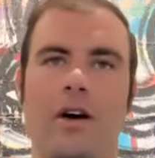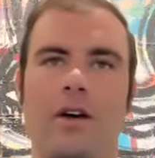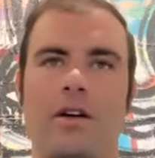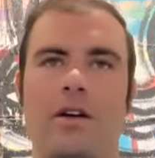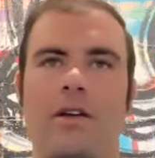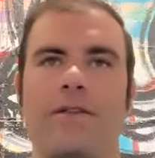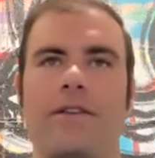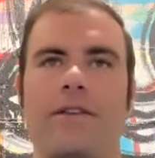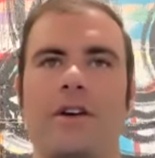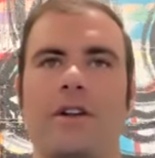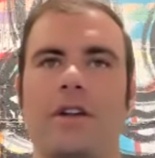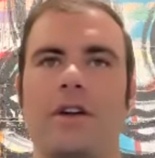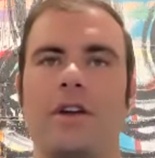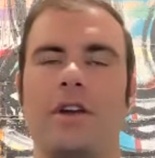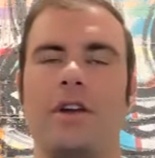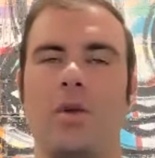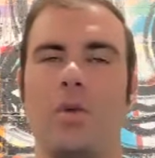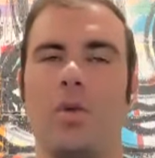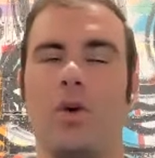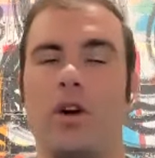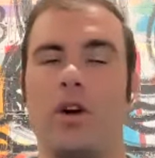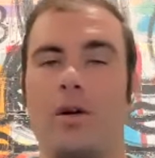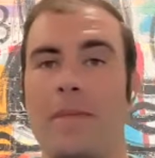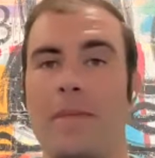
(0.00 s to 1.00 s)
to feel like your
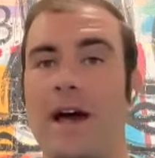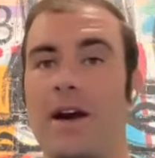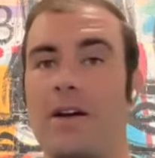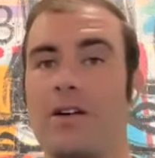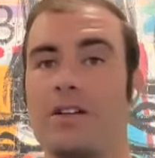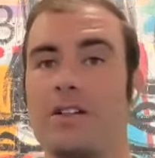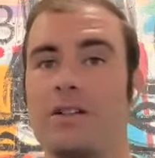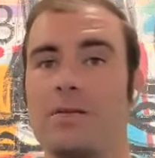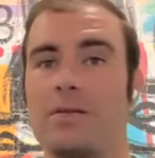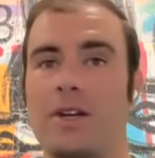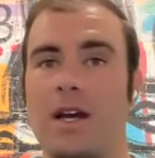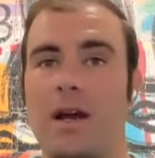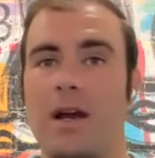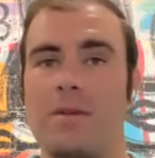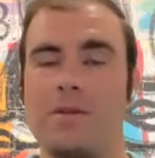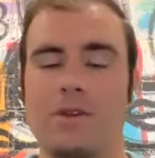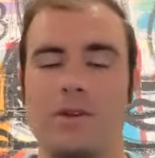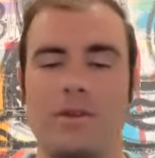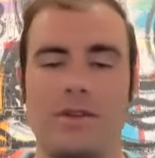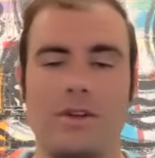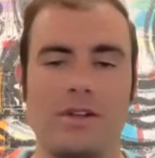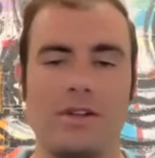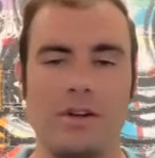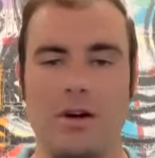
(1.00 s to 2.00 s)
work matters sometimes
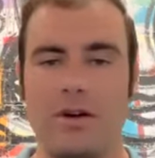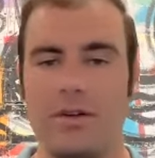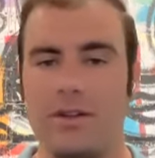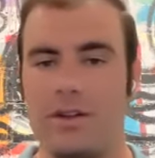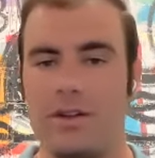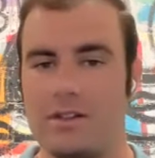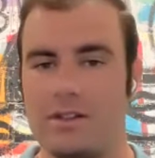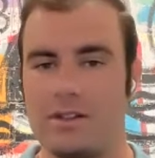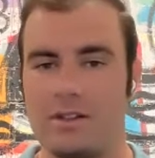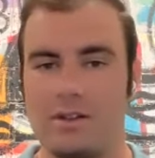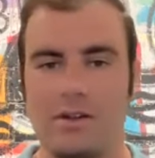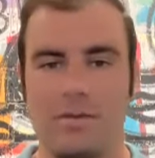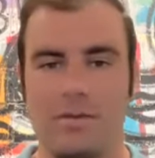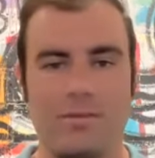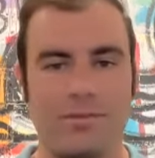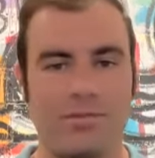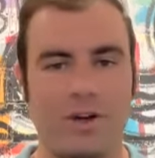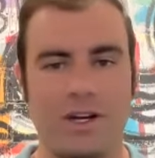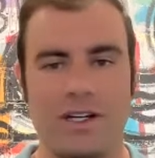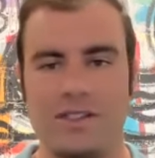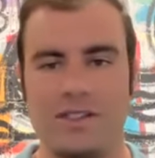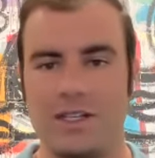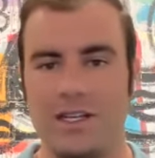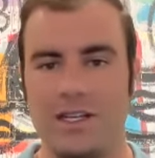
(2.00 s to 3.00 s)
when there's all these
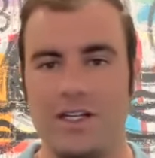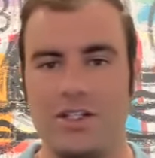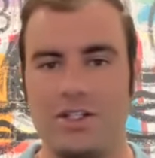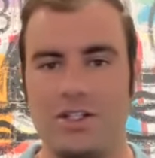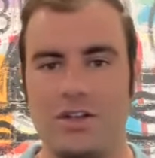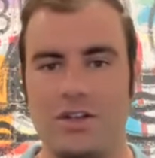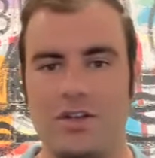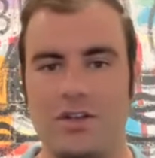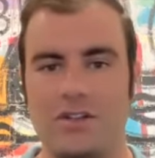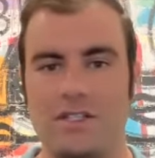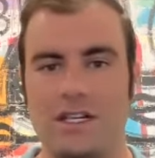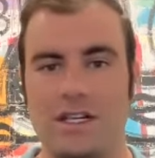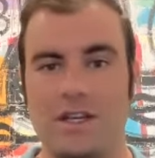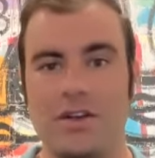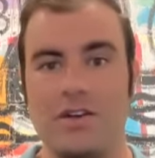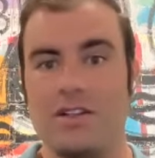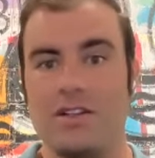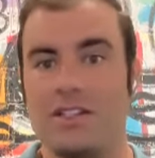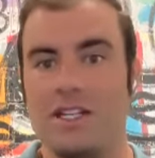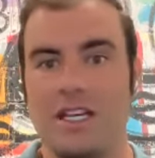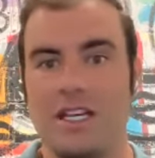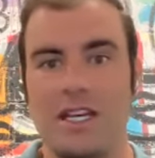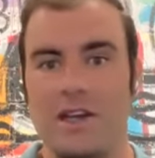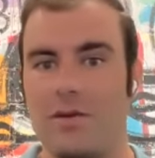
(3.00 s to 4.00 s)
pressing issues that you
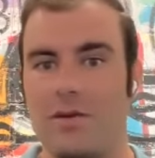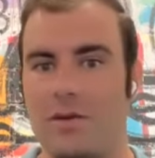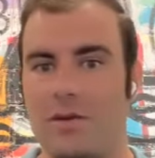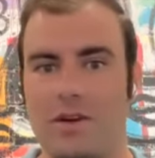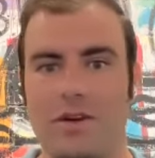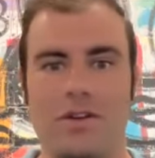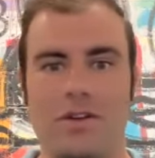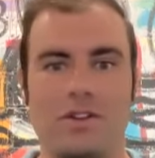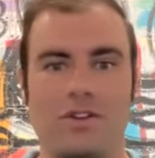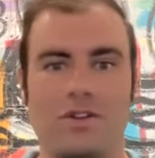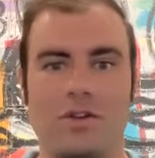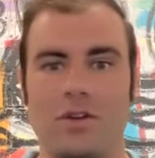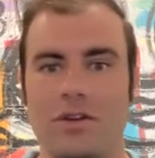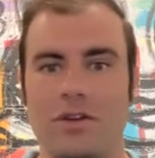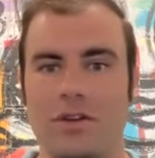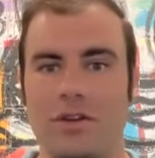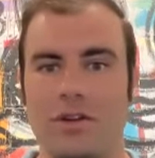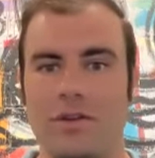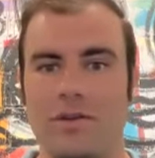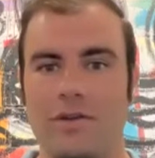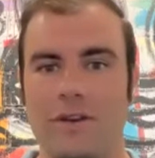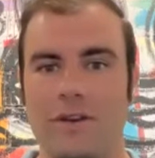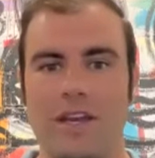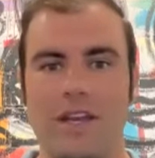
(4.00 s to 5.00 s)
see when you're scrolling
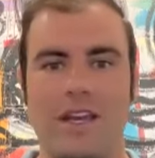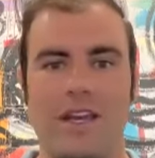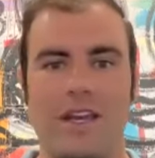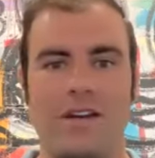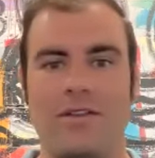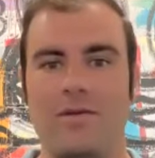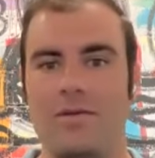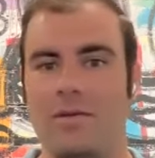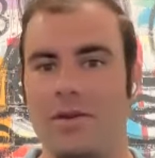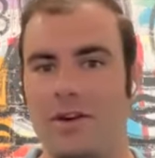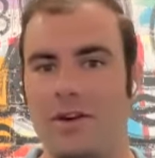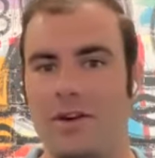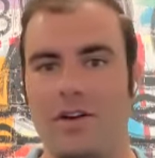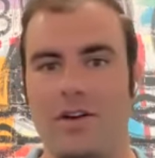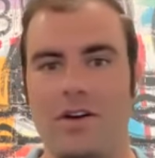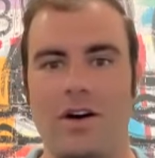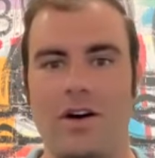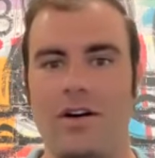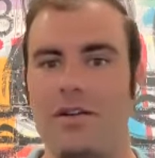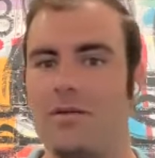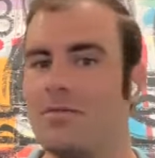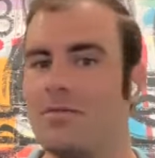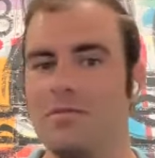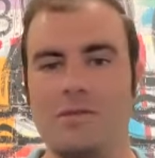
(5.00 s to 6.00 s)
your feed, when you're
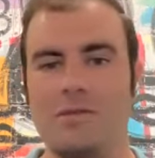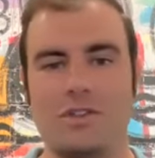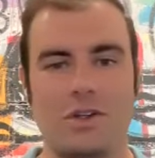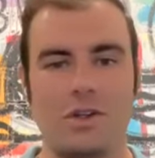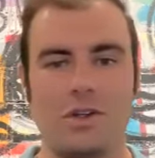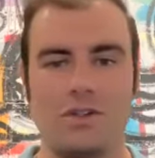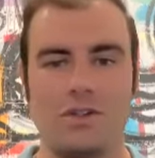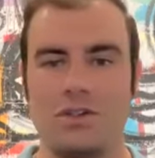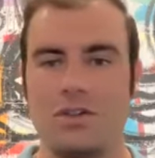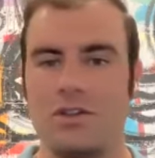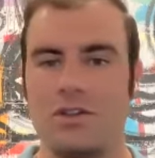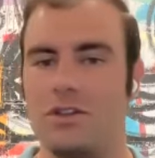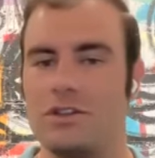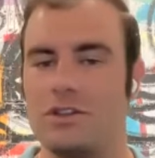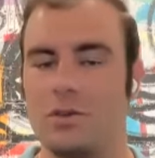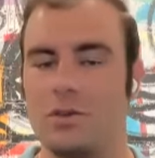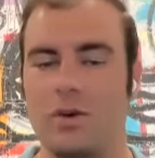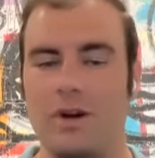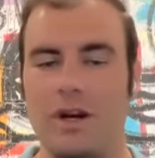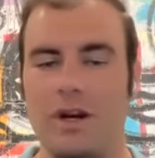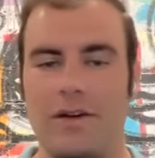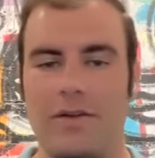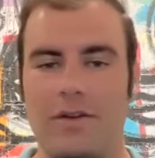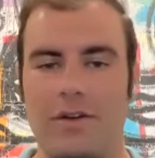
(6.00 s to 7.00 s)
on socials,
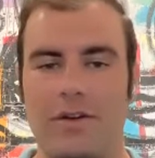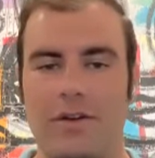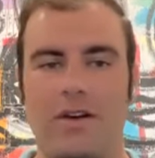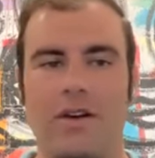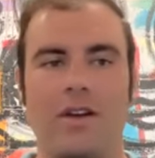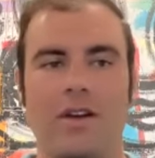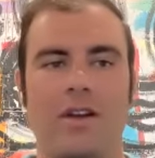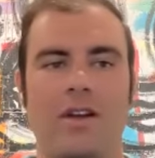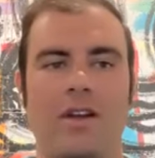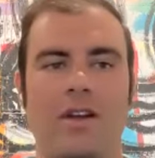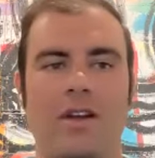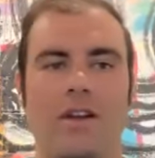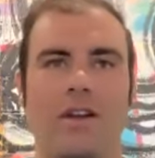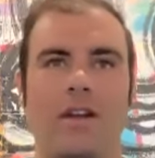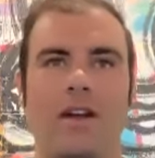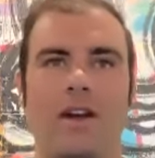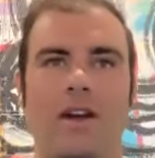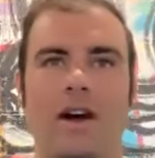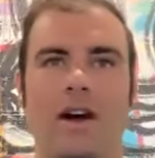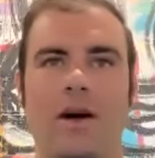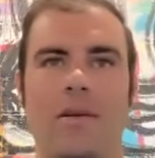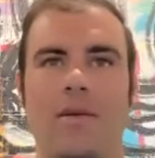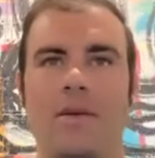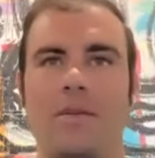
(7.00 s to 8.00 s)
whatever.
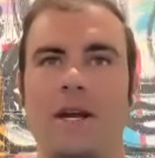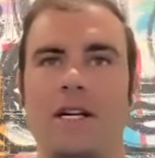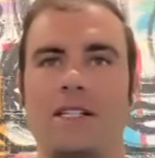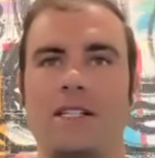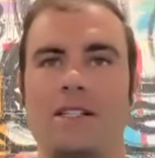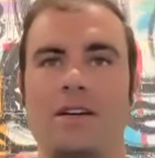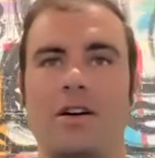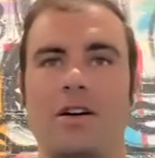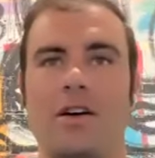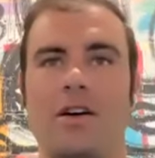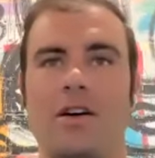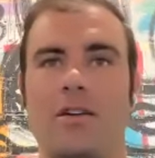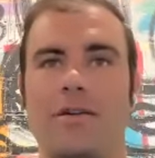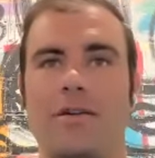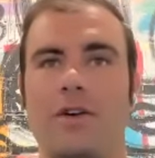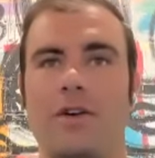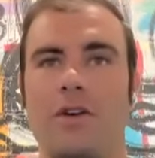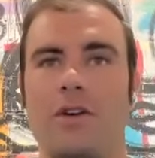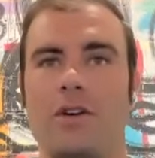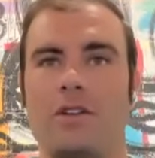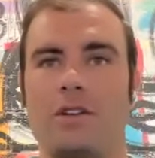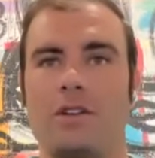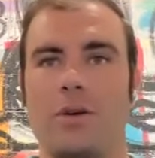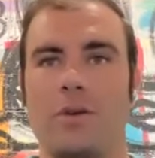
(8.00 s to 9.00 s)
It makes it hard to
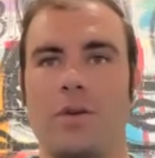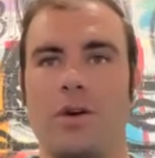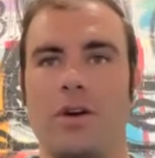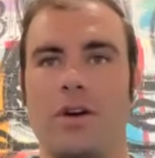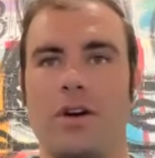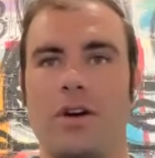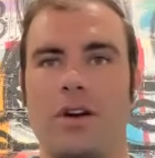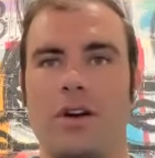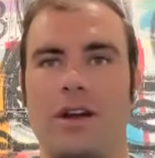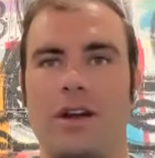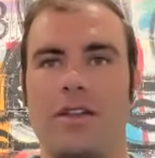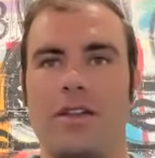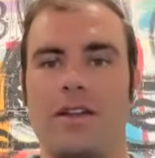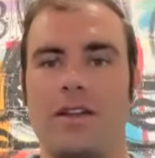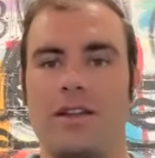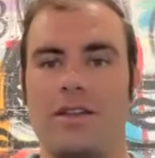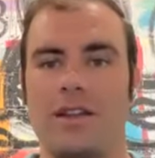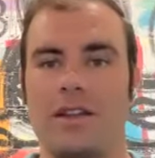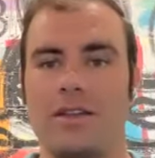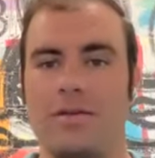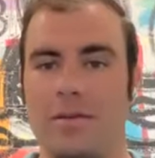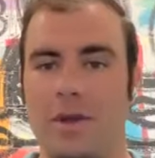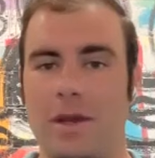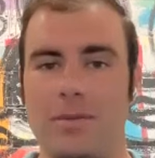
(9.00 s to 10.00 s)
focus on work. And I think
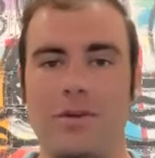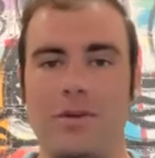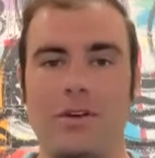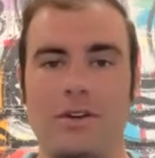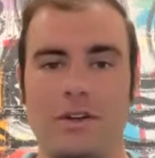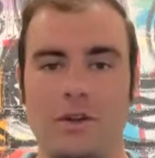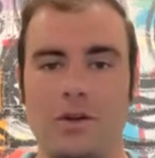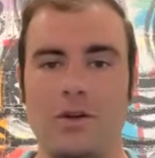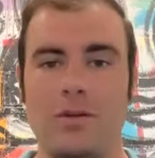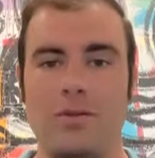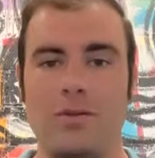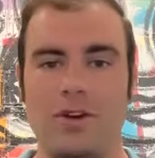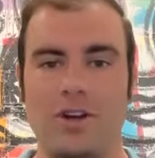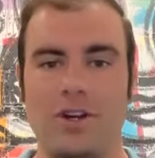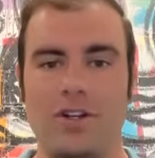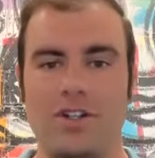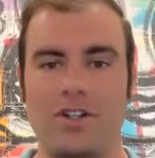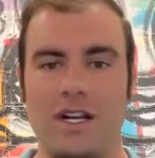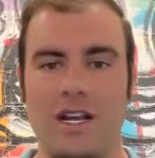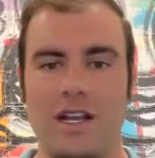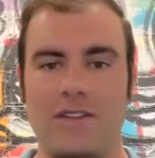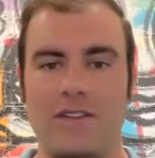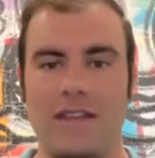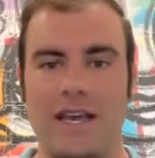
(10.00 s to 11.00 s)
that people do
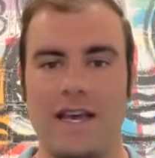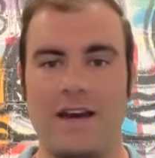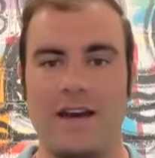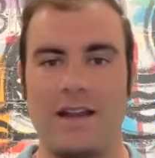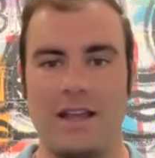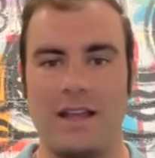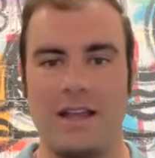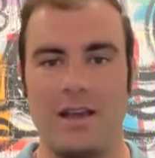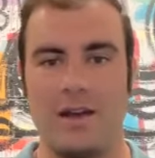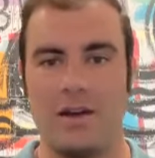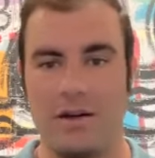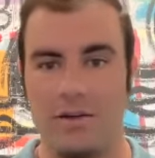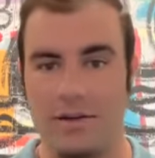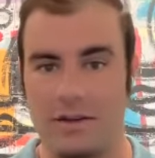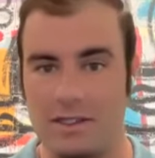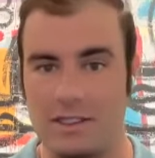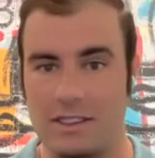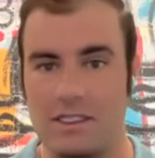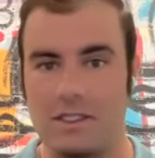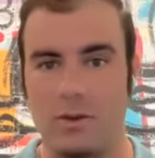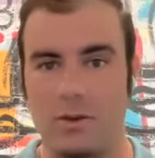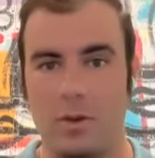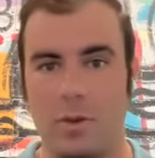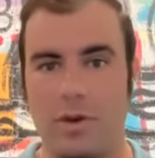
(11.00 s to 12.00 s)
appreciate that
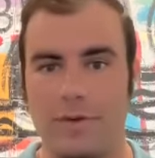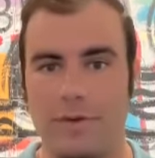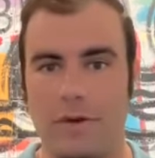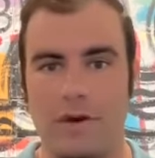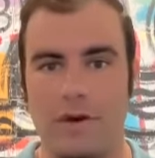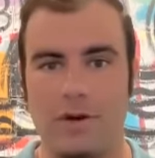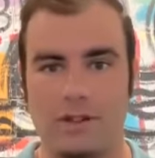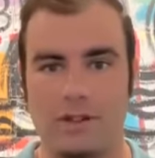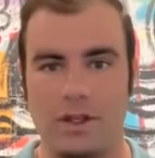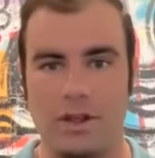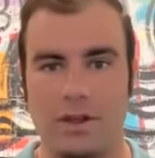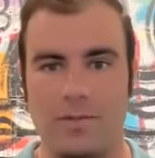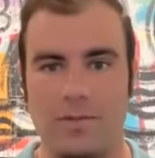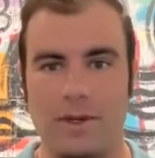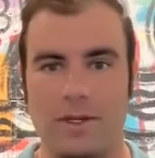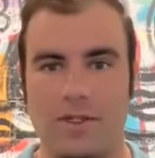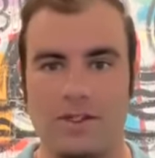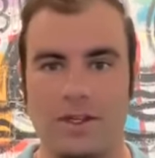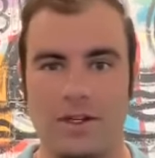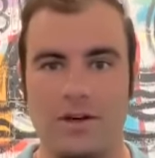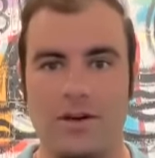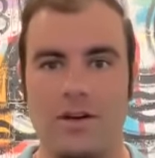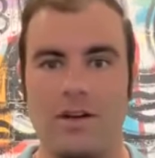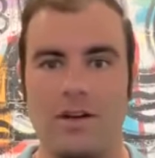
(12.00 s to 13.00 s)
this is where we focus on the
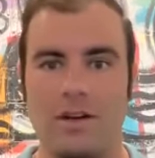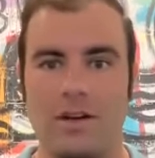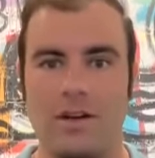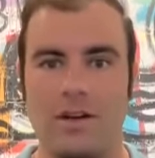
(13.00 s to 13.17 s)
mission.